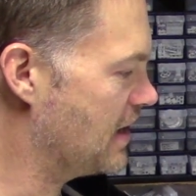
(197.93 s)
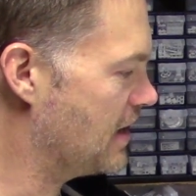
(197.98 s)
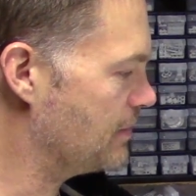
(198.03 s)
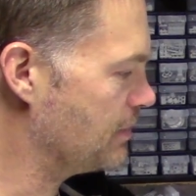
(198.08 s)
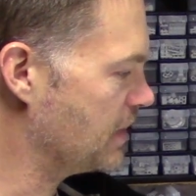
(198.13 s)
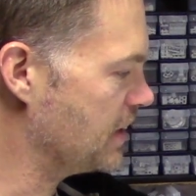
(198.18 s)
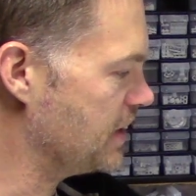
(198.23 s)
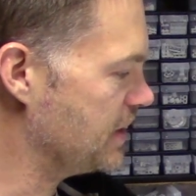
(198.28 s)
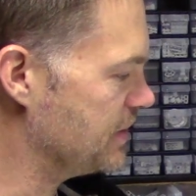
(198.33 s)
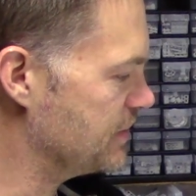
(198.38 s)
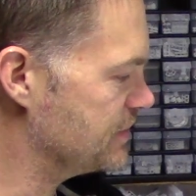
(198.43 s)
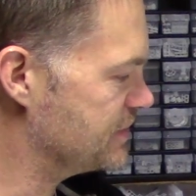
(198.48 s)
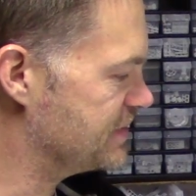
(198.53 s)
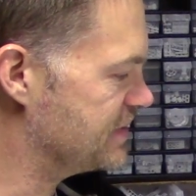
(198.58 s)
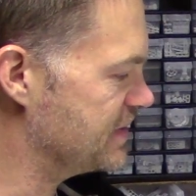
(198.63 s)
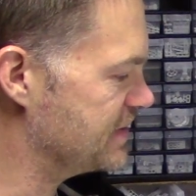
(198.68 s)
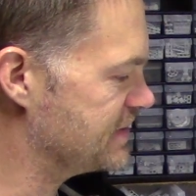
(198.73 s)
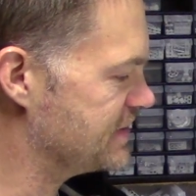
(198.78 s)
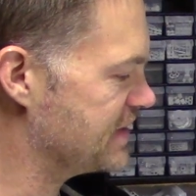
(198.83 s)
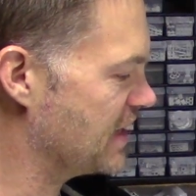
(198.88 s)
I'm going to use
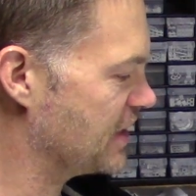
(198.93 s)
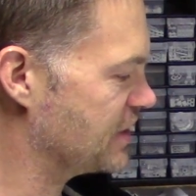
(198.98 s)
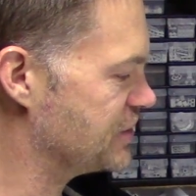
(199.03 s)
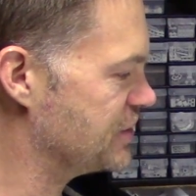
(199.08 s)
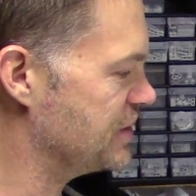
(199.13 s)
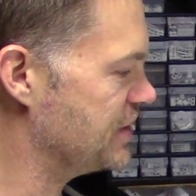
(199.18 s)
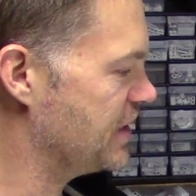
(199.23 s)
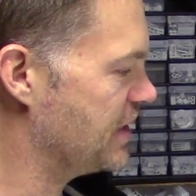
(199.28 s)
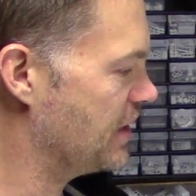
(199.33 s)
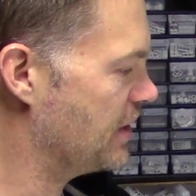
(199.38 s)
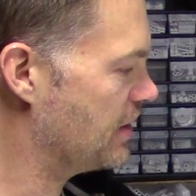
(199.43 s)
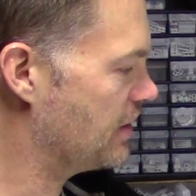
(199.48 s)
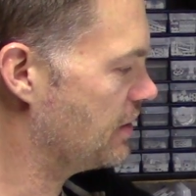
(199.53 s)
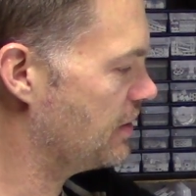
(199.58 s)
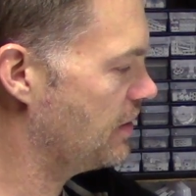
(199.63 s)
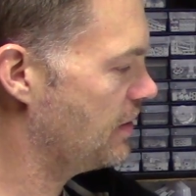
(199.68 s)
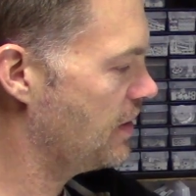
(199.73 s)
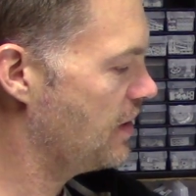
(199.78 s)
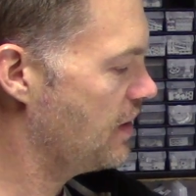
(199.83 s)
this section here